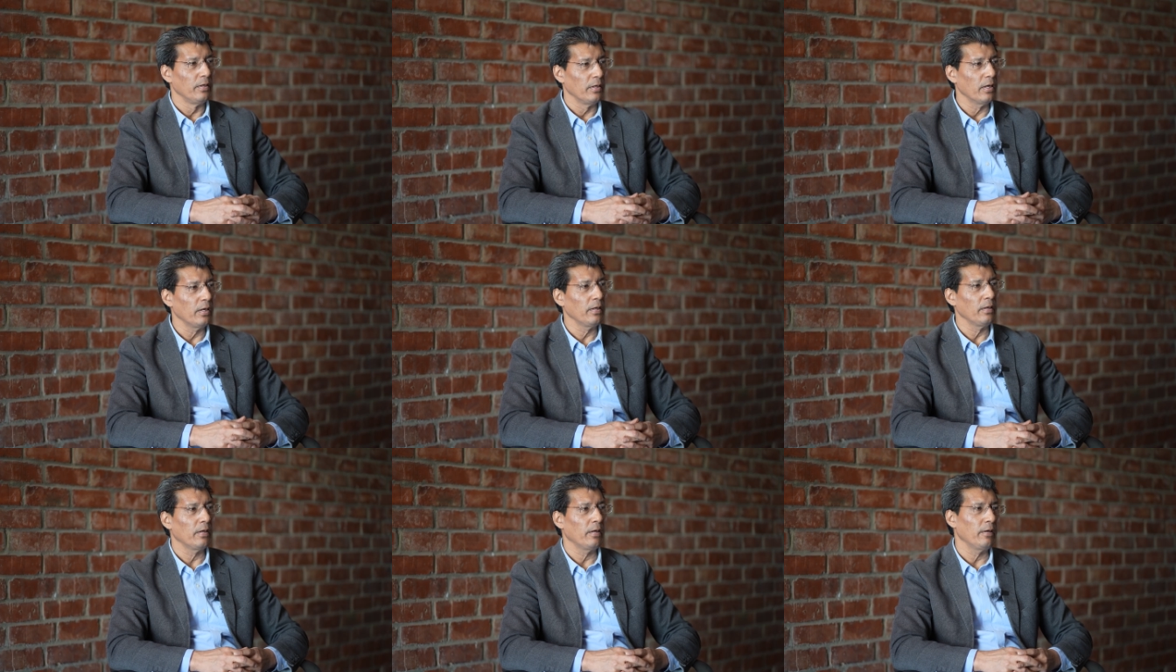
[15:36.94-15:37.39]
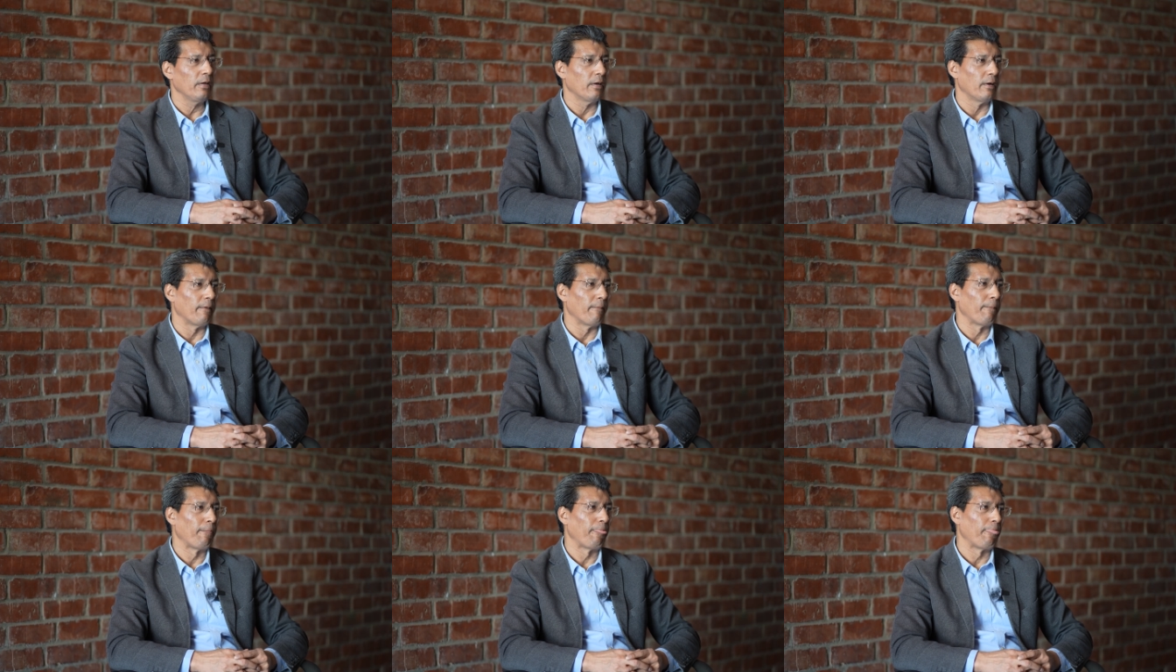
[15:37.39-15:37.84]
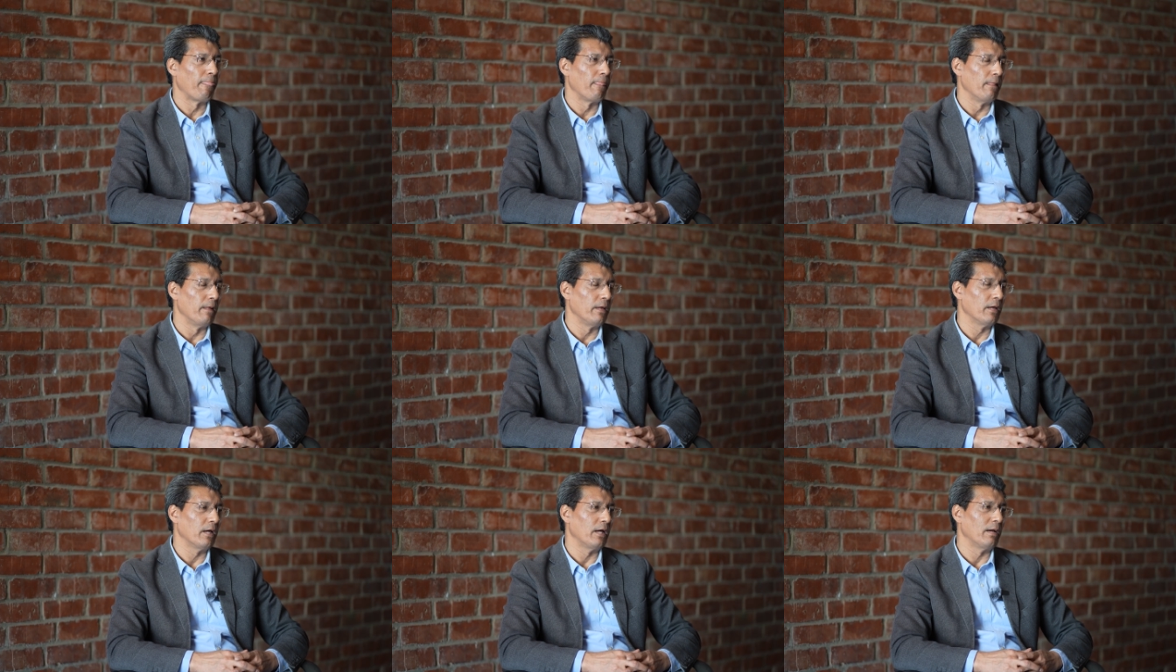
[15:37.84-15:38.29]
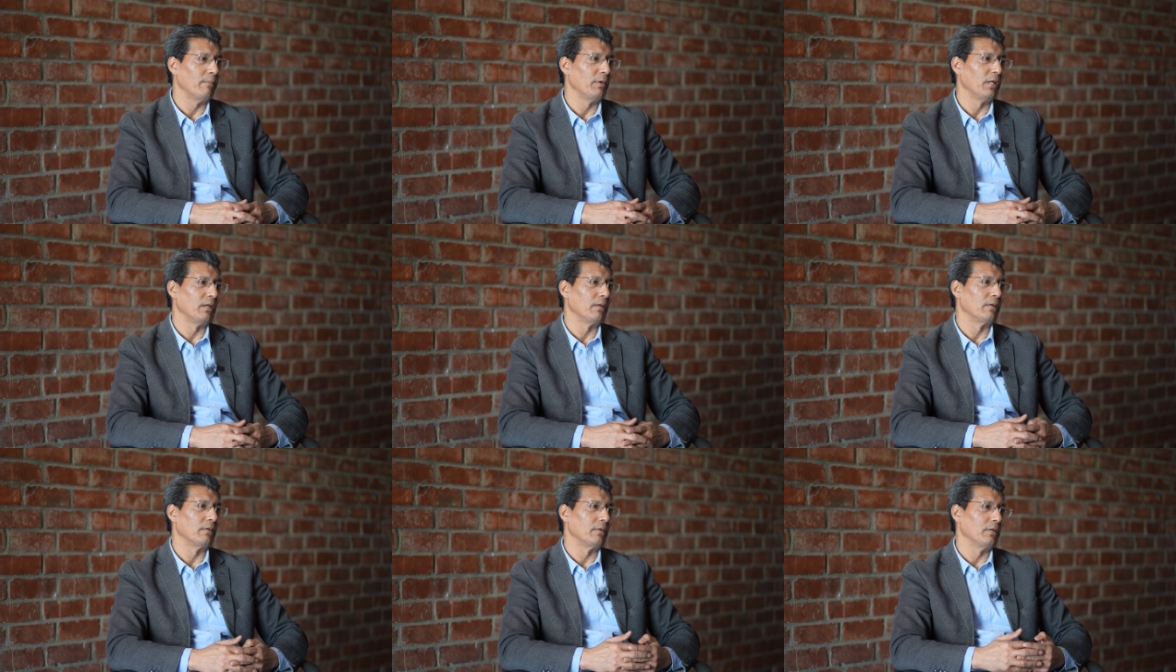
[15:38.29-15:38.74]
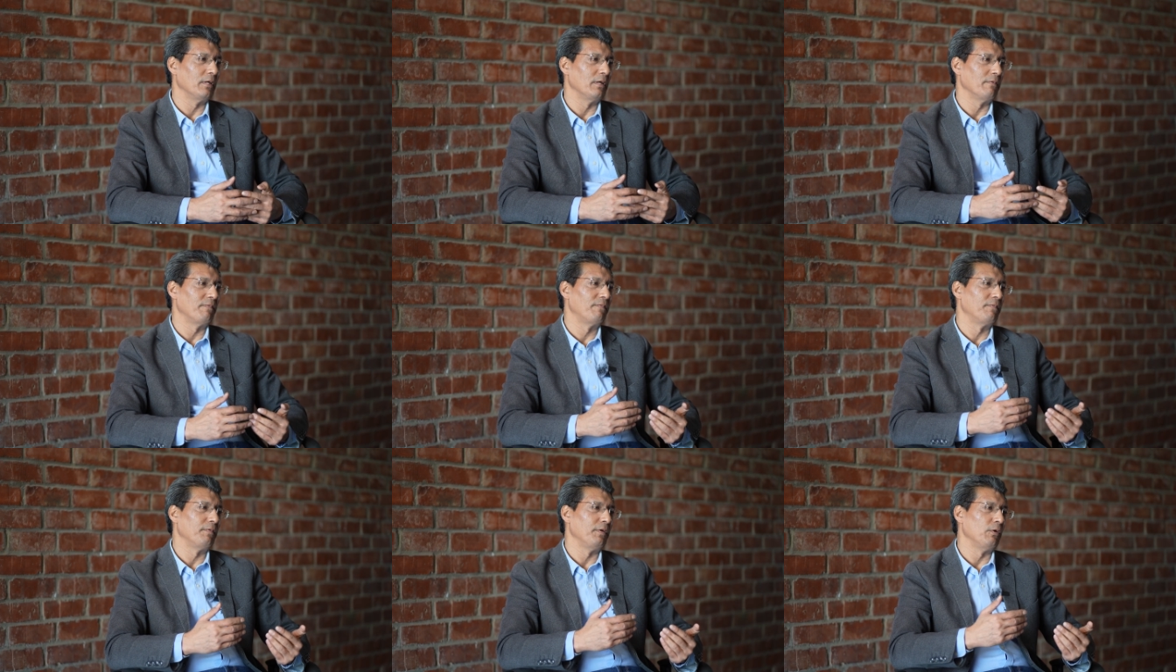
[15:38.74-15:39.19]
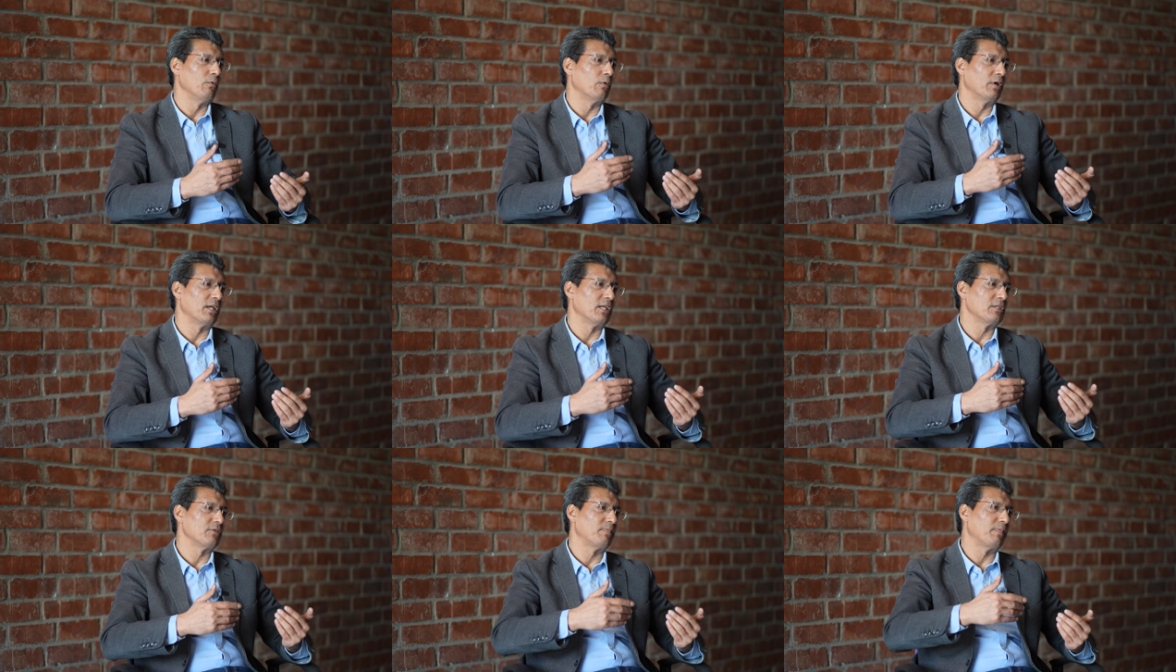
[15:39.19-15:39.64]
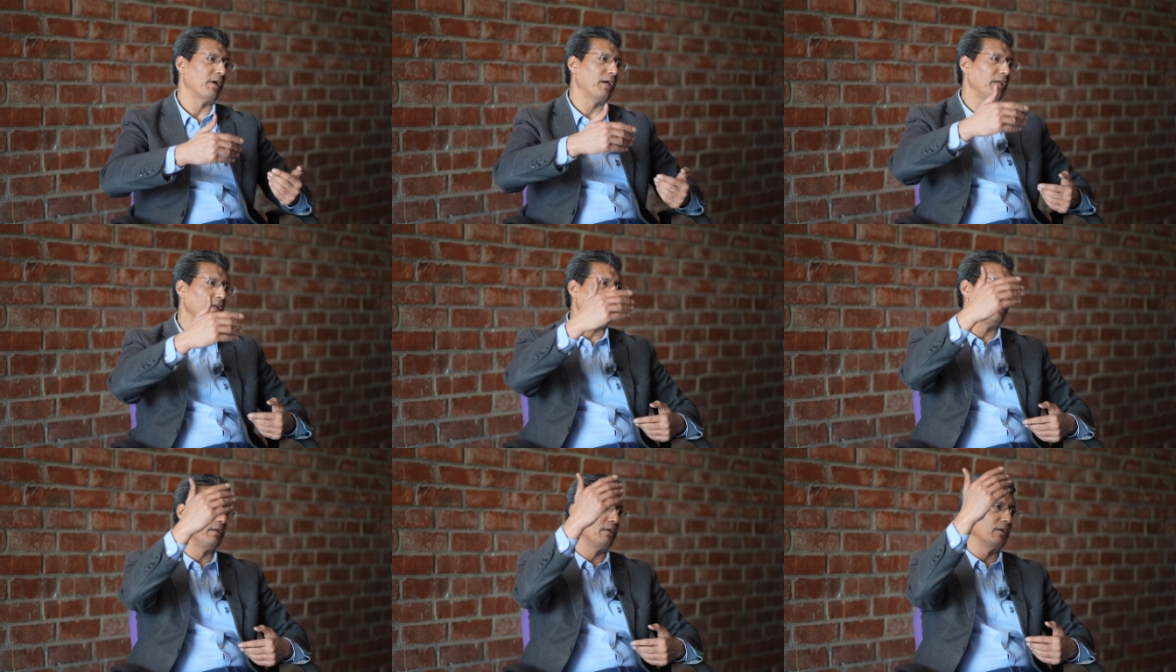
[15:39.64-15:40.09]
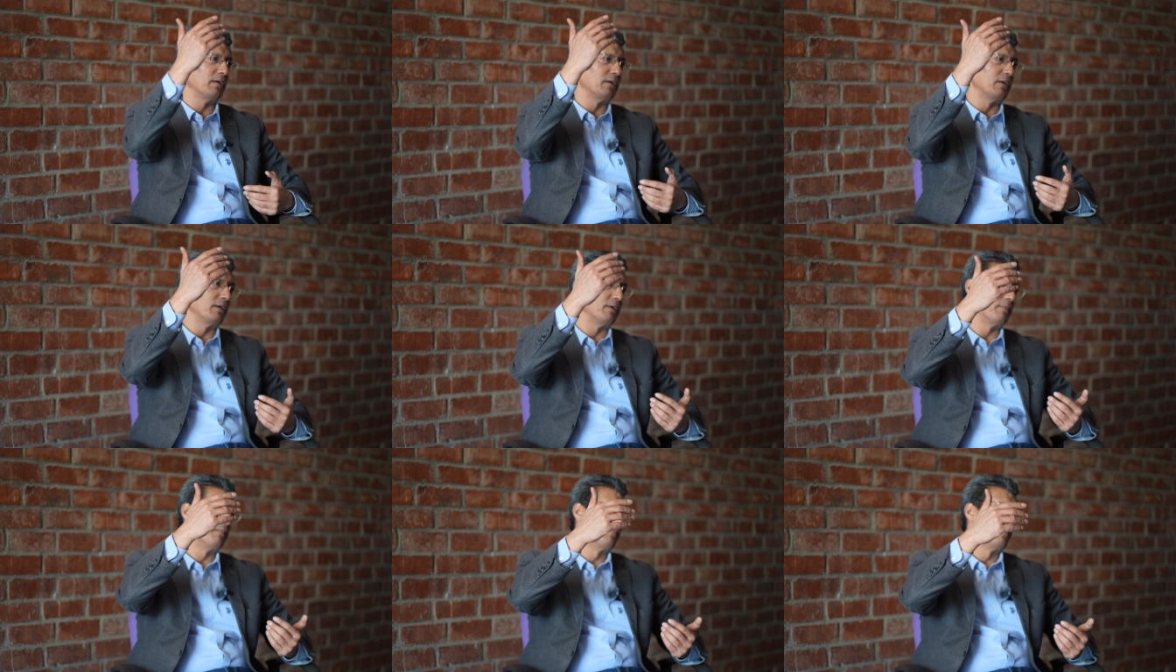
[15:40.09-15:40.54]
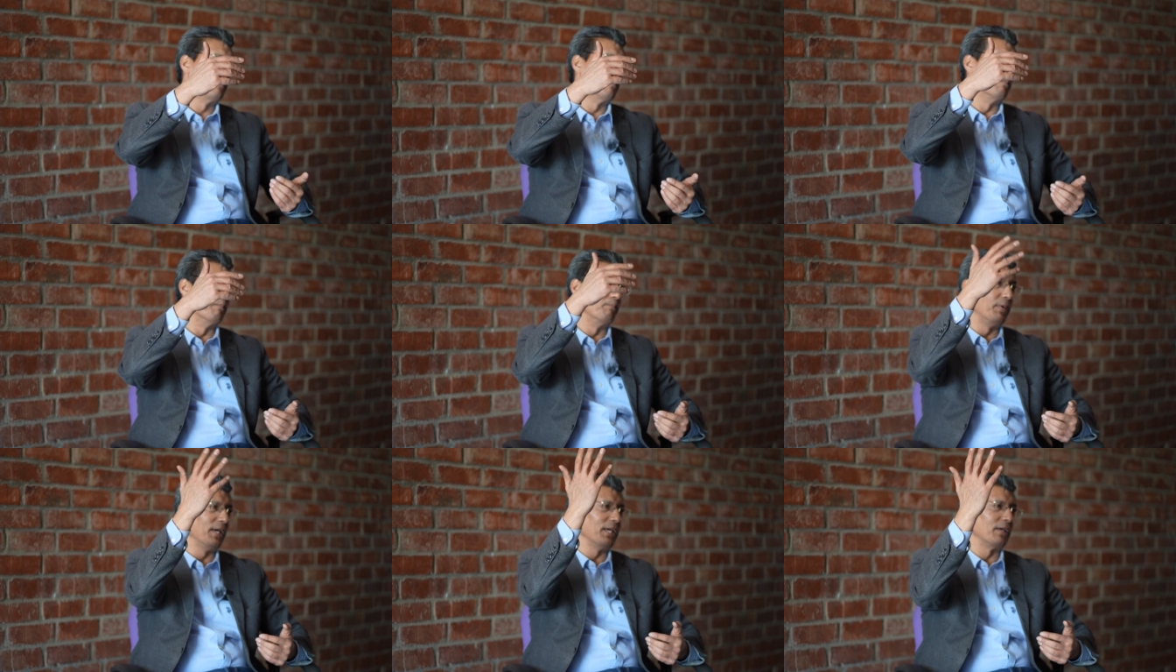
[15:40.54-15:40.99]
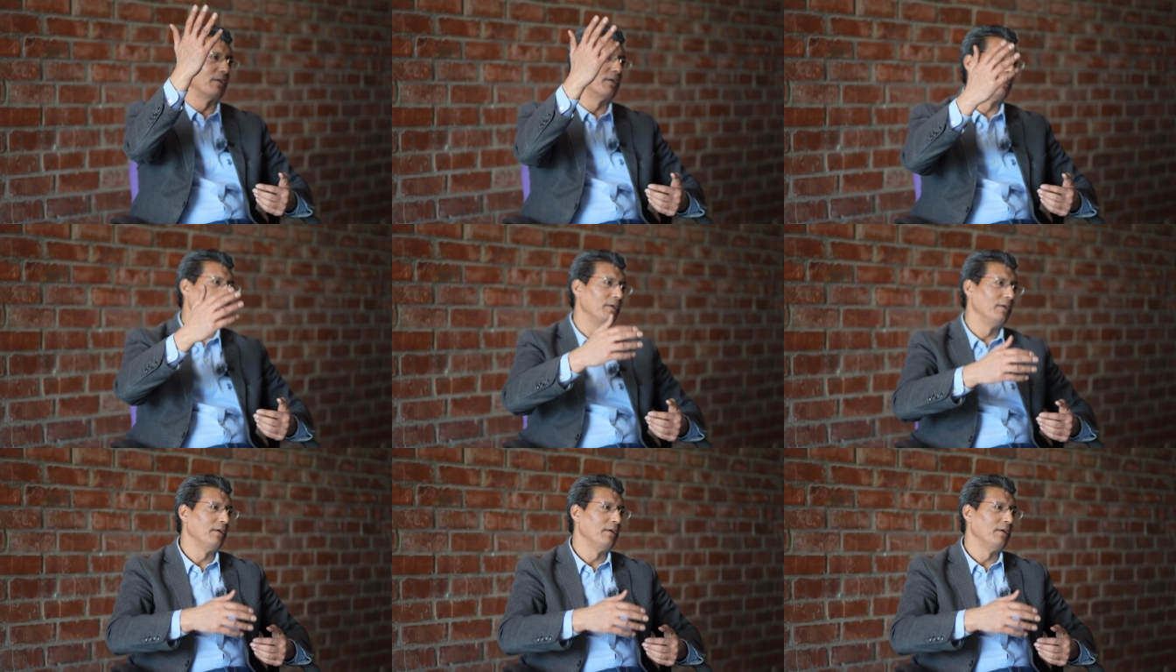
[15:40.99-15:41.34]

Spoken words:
Yeah. I mean, if you are aspiring big,